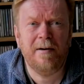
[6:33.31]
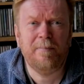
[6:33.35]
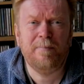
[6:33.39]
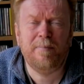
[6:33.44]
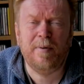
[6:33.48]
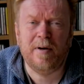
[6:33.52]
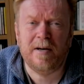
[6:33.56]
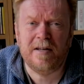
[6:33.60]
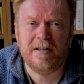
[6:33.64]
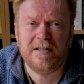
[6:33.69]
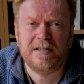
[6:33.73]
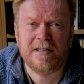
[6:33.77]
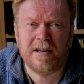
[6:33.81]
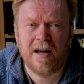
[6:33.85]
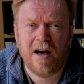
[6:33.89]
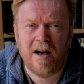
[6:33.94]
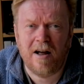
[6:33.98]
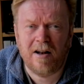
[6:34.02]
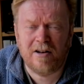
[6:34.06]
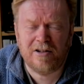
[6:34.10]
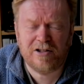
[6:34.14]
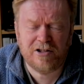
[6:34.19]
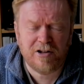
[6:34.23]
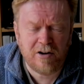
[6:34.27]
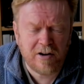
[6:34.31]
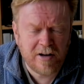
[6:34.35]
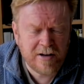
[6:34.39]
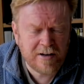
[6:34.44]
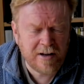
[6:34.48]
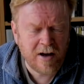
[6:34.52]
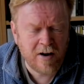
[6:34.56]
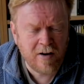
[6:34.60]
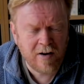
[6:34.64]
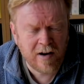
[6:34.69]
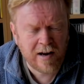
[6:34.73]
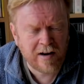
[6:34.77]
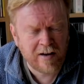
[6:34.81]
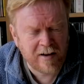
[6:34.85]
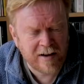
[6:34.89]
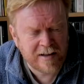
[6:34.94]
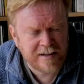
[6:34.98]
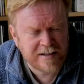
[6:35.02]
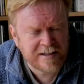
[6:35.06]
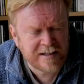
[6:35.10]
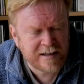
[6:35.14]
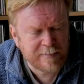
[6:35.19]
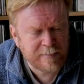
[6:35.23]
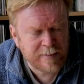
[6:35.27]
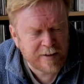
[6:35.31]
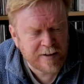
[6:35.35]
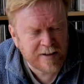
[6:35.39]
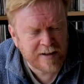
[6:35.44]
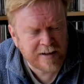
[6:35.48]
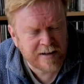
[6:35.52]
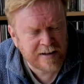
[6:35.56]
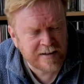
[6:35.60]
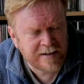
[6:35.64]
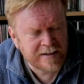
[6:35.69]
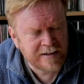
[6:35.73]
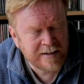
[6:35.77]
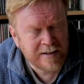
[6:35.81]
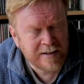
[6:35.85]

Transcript: but I'll try and highlight some of the